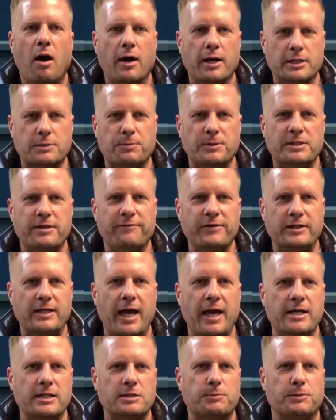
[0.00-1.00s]
on a specific
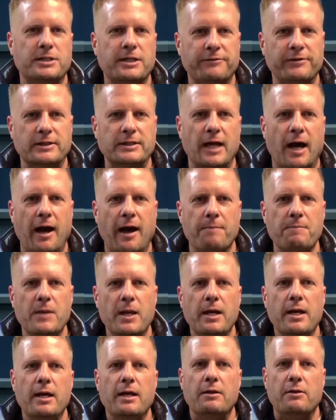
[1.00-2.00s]
day at a specific time,
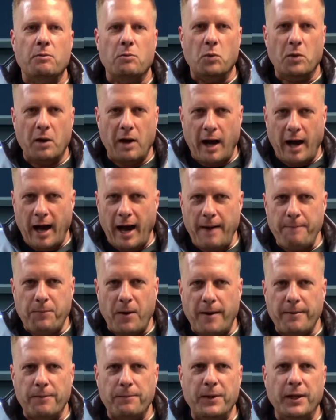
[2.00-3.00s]
high
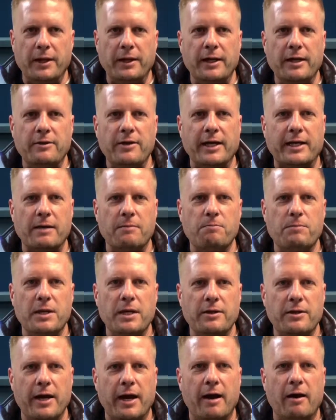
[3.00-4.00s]
probability they can
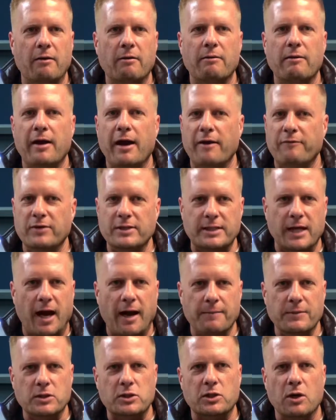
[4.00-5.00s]
be there every
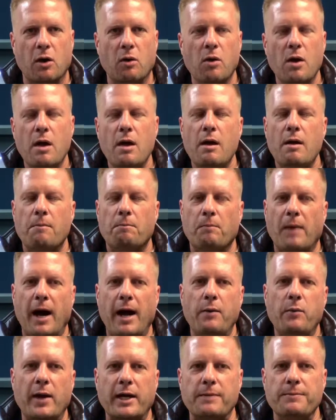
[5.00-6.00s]
time. And so
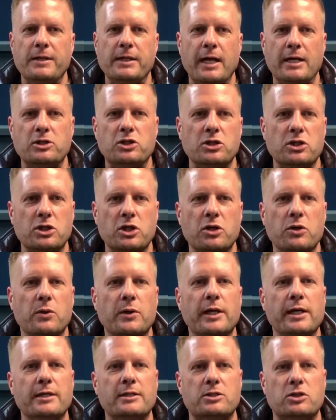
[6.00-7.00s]
my recommendation to you
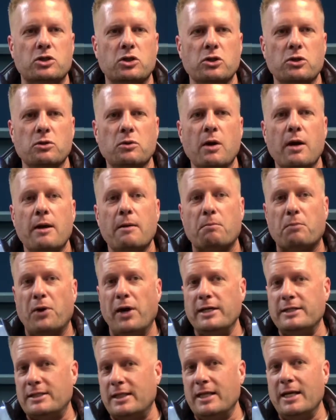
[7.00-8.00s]
is to
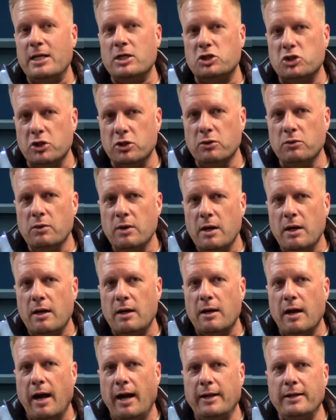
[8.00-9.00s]
press the issue,
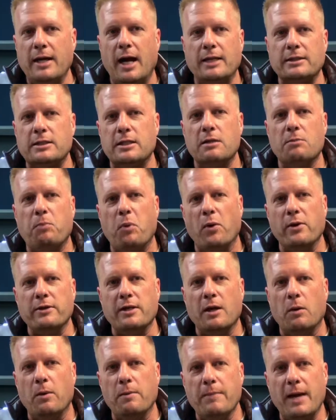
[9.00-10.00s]
not to the point
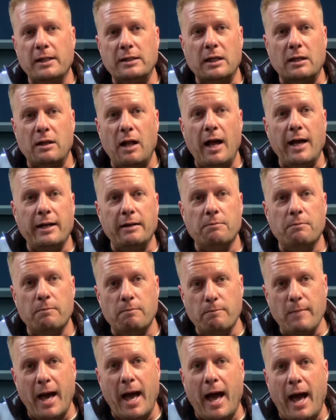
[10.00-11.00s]
that we make the client
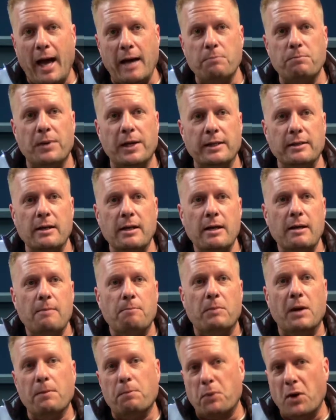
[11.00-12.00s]
mad,
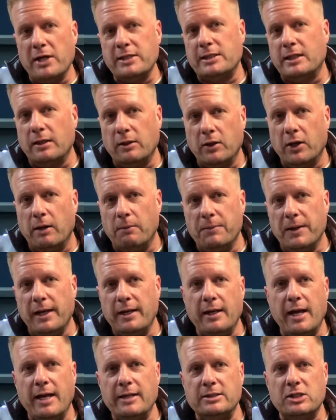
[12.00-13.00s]
but press it a little
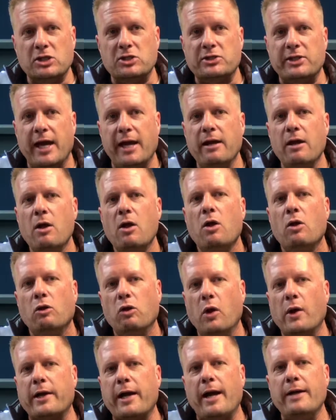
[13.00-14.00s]
bit and just say,
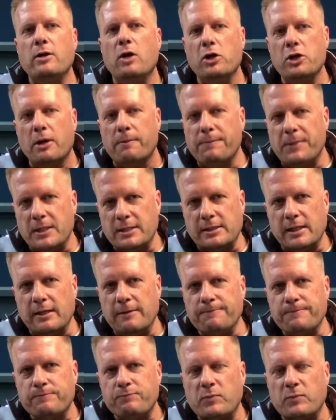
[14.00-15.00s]
look, I know you're busy.